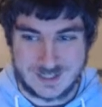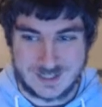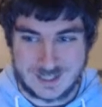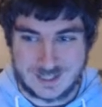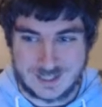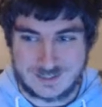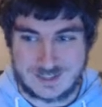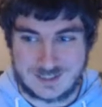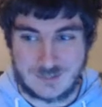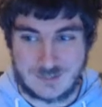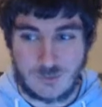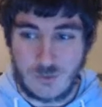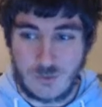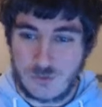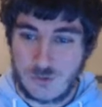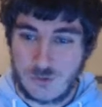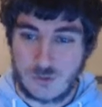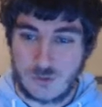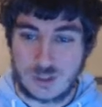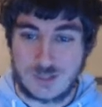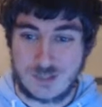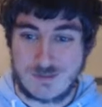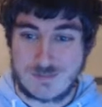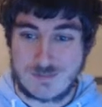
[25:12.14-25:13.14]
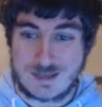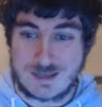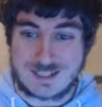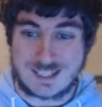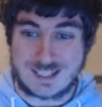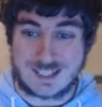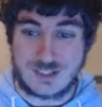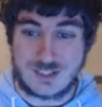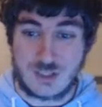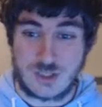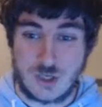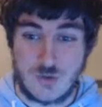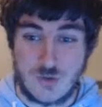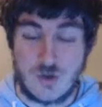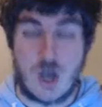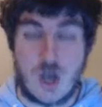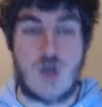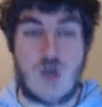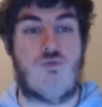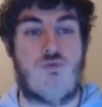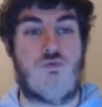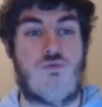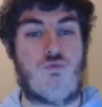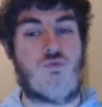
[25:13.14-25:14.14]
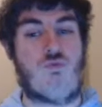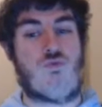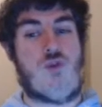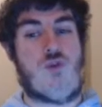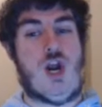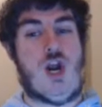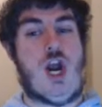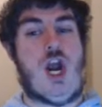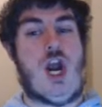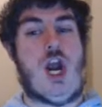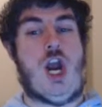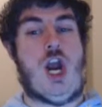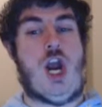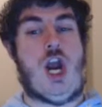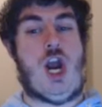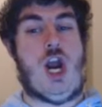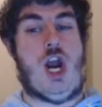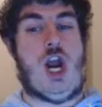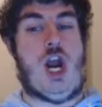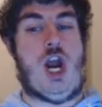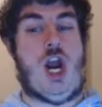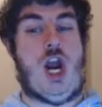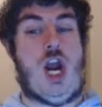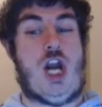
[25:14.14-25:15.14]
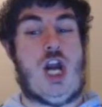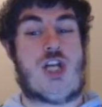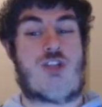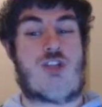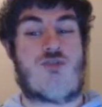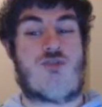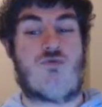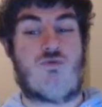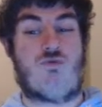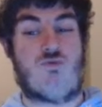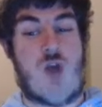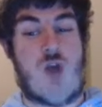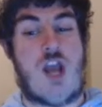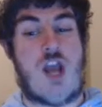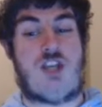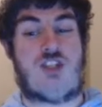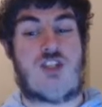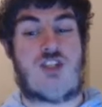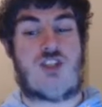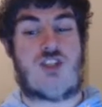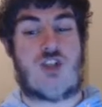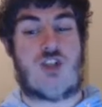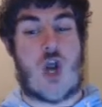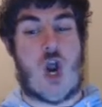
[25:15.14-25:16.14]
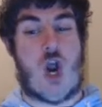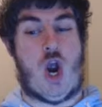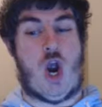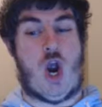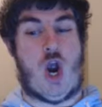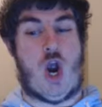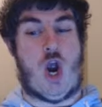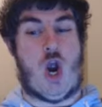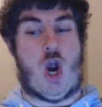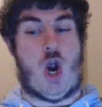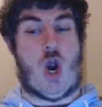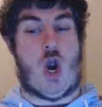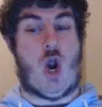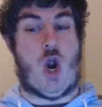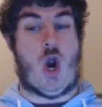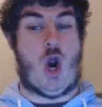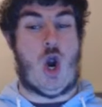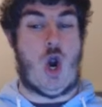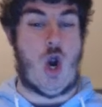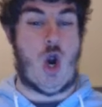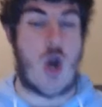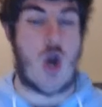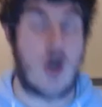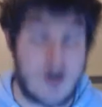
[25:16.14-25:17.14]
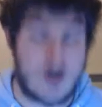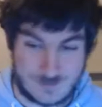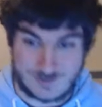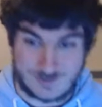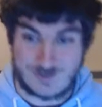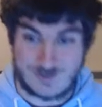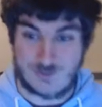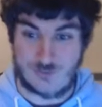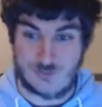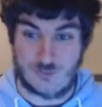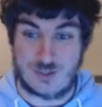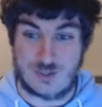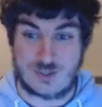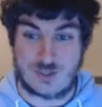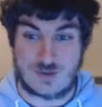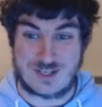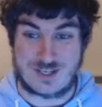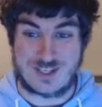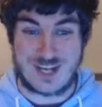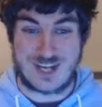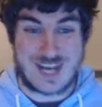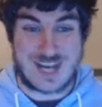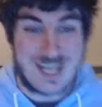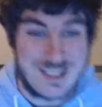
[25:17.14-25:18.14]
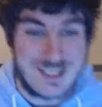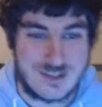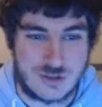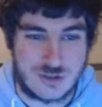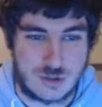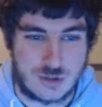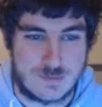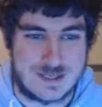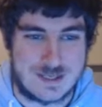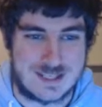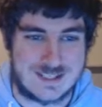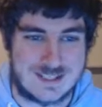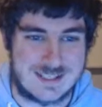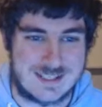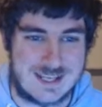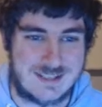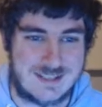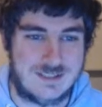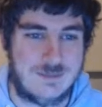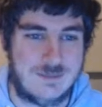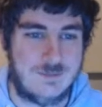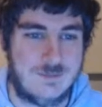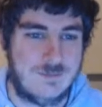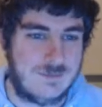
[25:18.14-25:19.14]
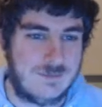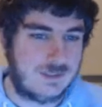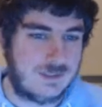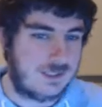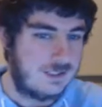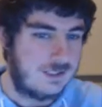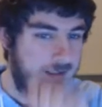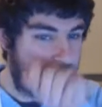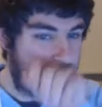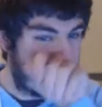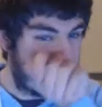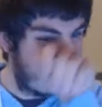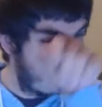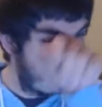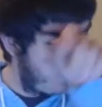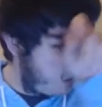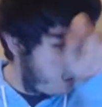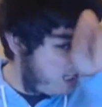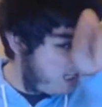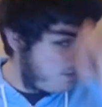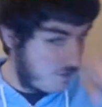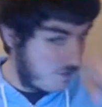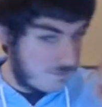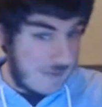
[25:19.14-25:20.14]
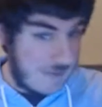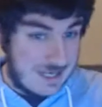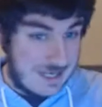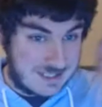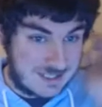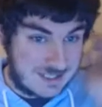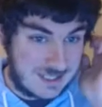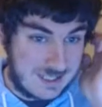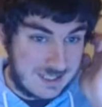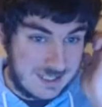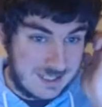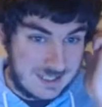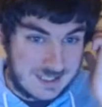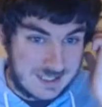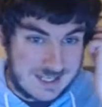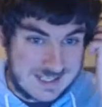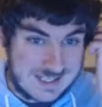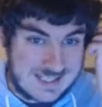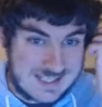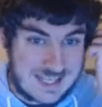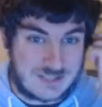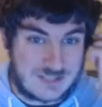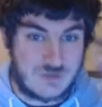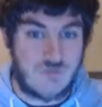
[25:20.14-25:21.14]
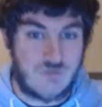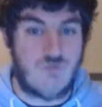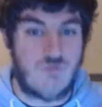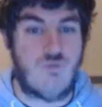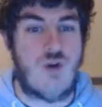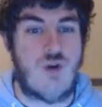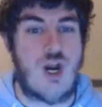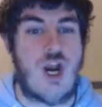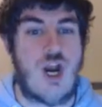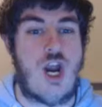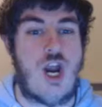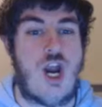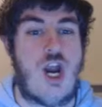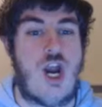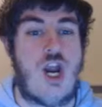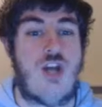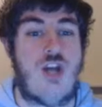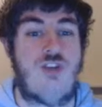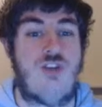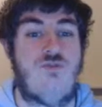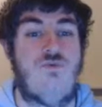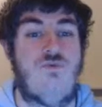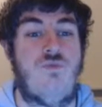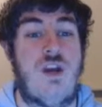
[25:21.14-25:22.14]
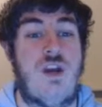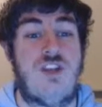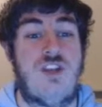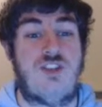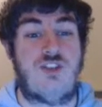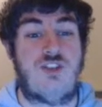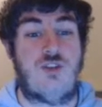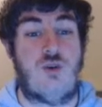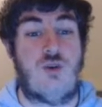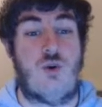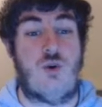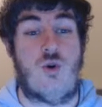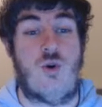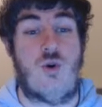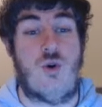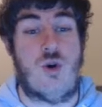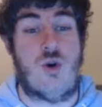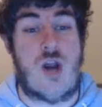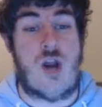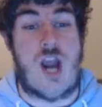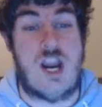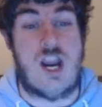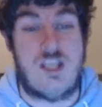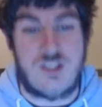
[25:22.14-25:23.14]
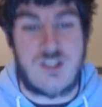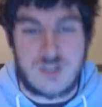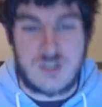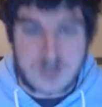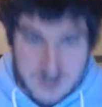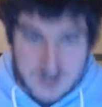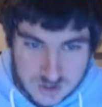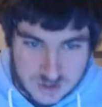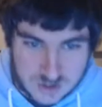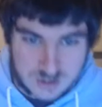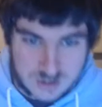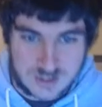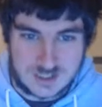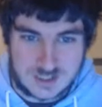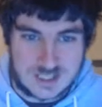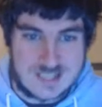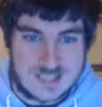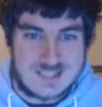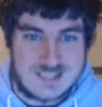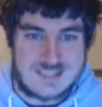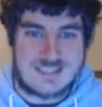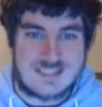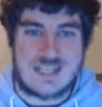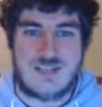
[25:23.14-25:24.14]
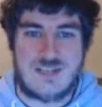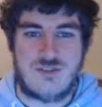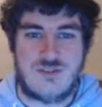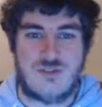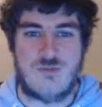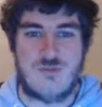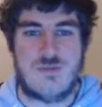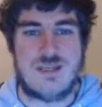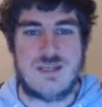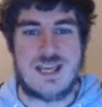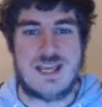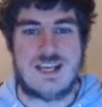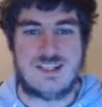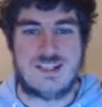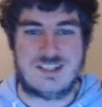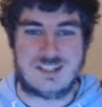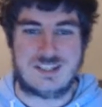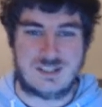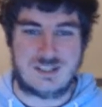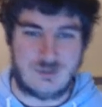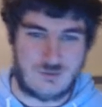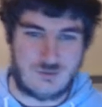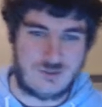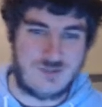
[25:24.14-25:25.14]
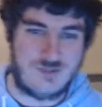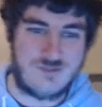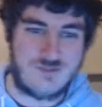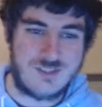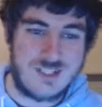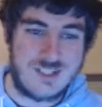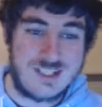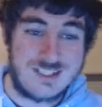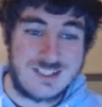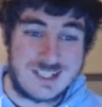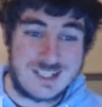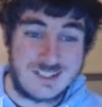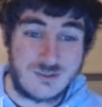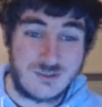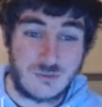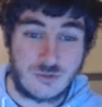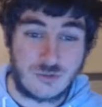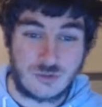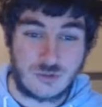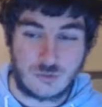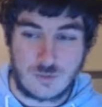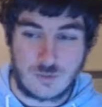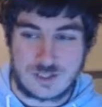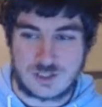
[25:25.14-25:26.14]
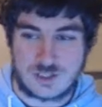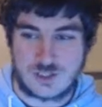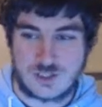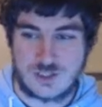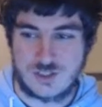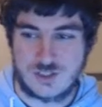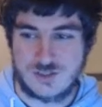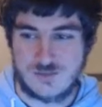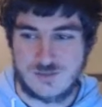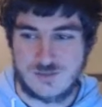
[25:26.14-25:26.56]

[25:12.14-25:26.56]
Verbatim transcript: They're also going to be making a new Ridge Racer! Ridge Racer 8 to be exact. Even better is that Ridge Racer 8 is said to be exclusive to Nintendo Switch.